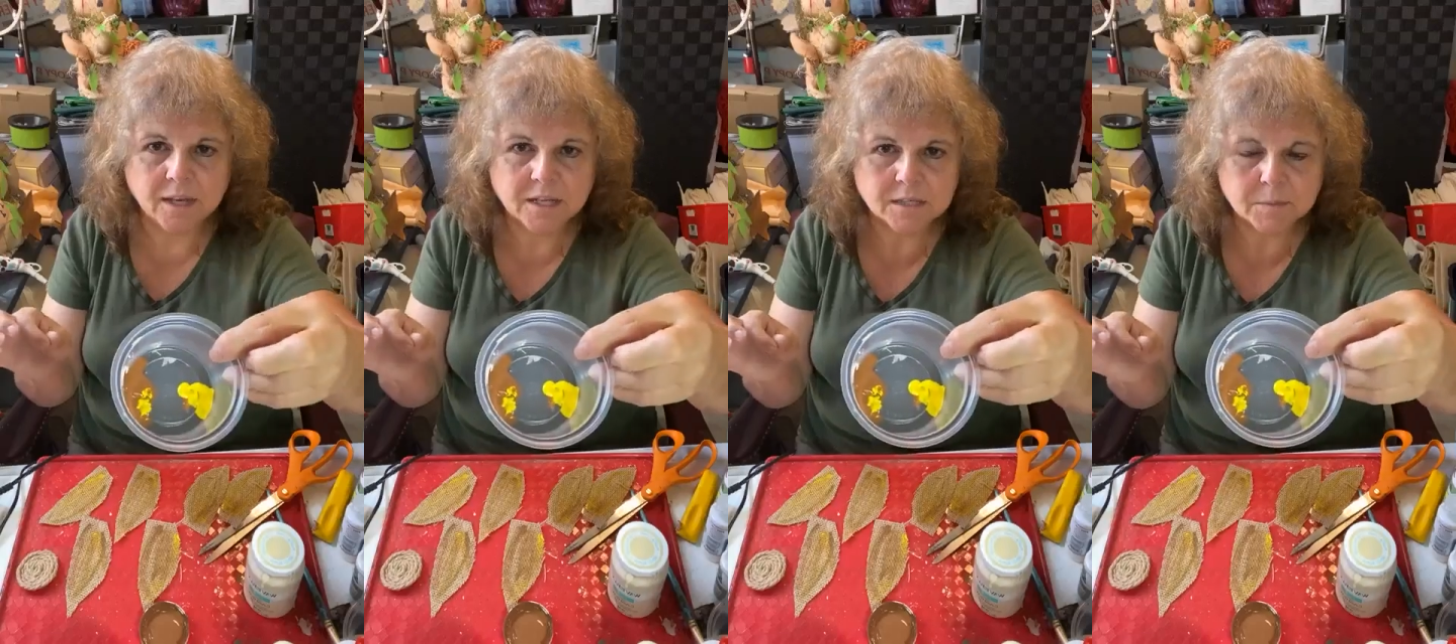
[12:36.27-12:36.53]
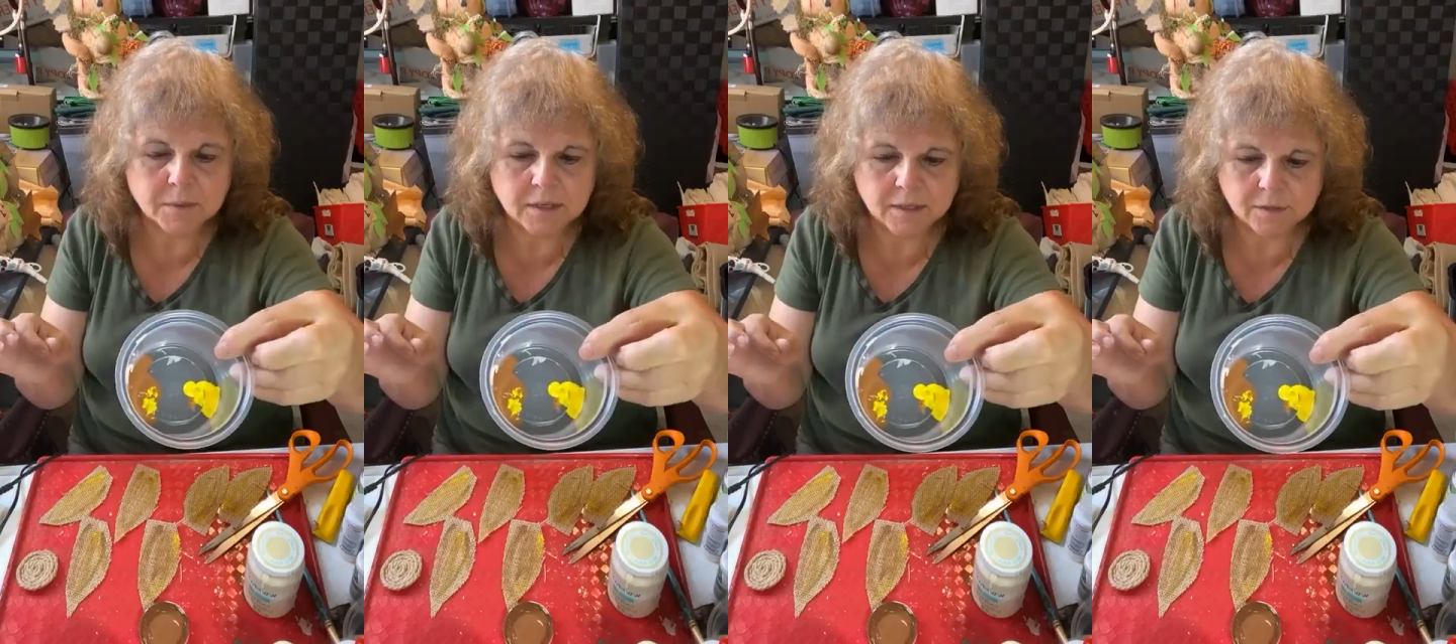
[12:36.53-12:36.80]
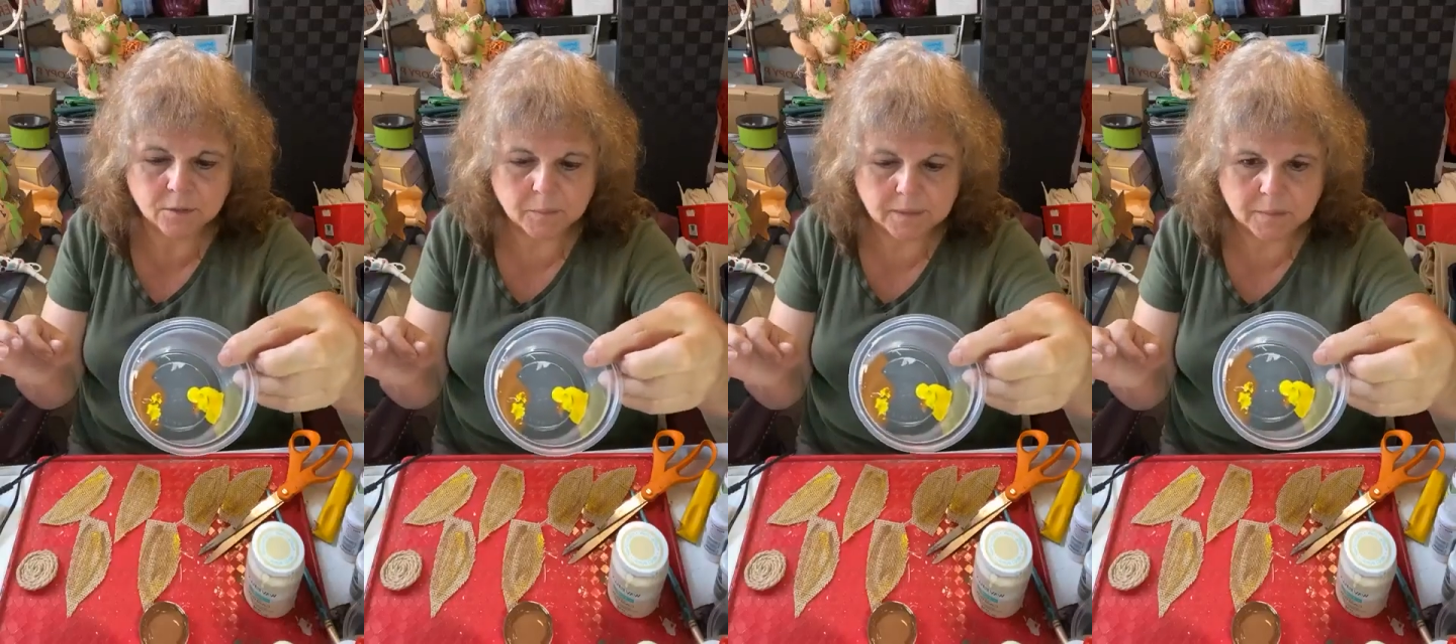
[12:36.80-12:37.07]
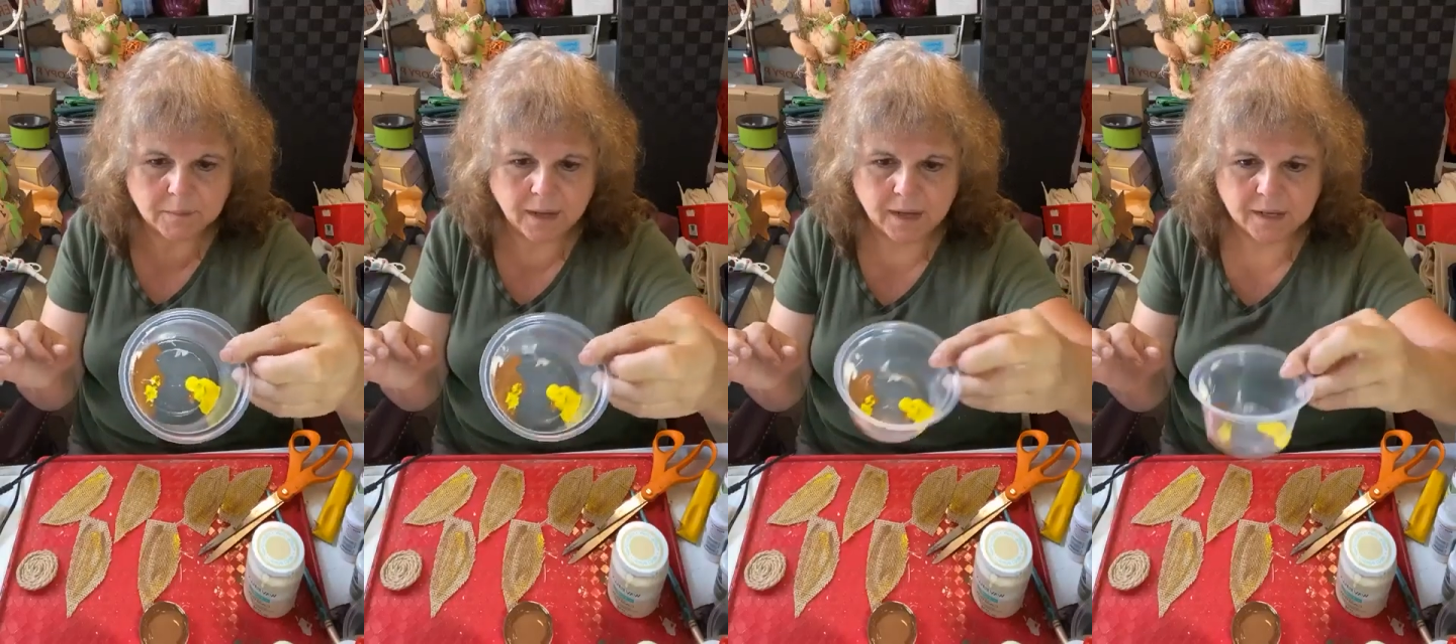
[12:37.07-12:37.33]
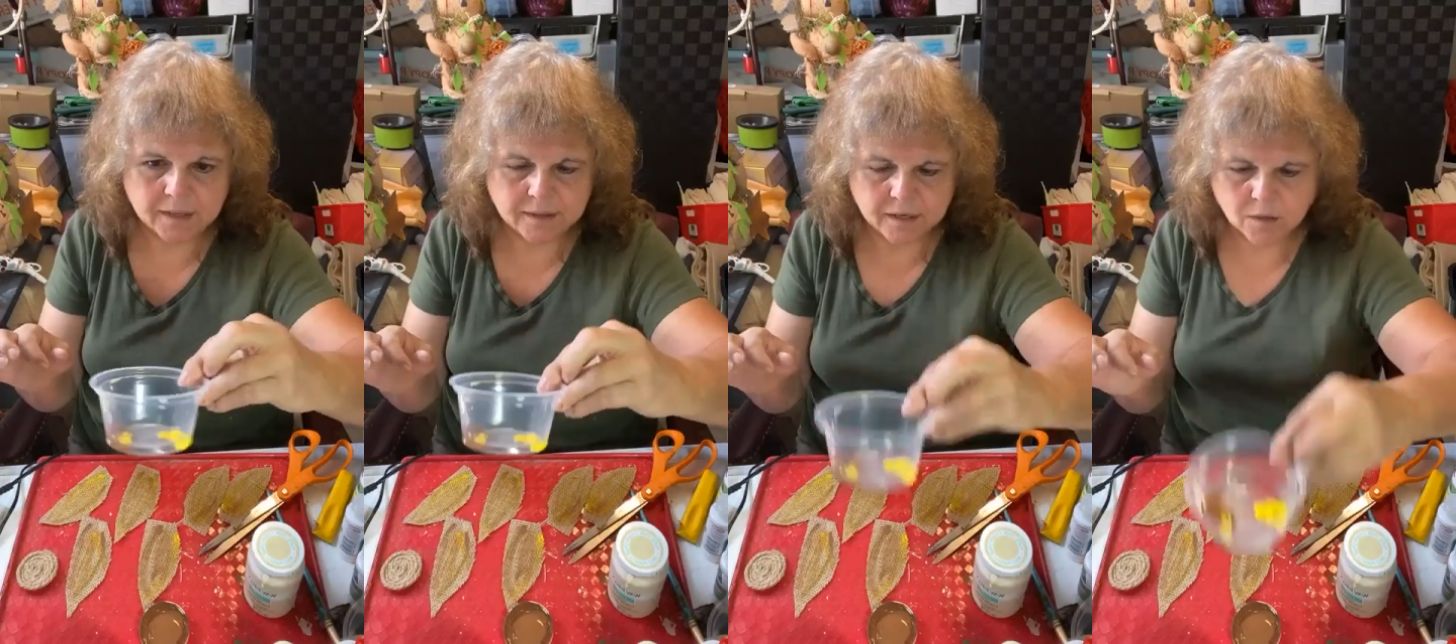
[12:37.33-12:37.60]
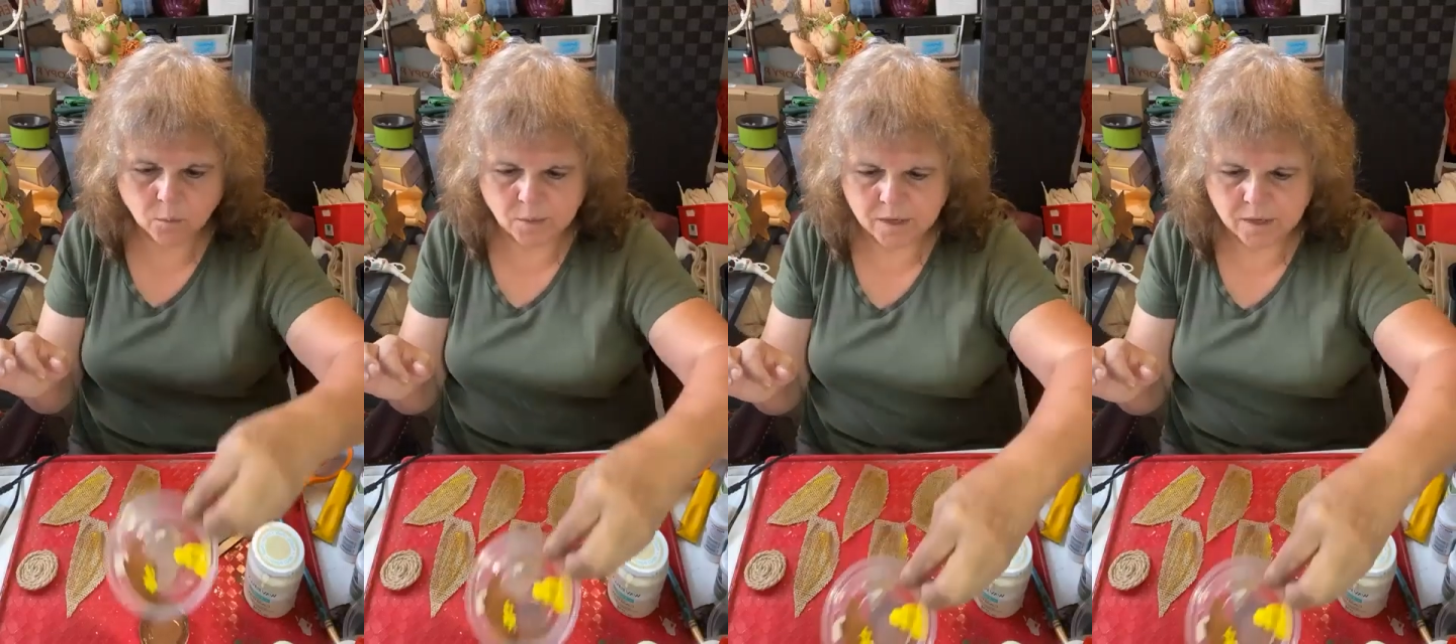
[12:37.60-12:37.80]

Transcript: I just put a little bit of paint in there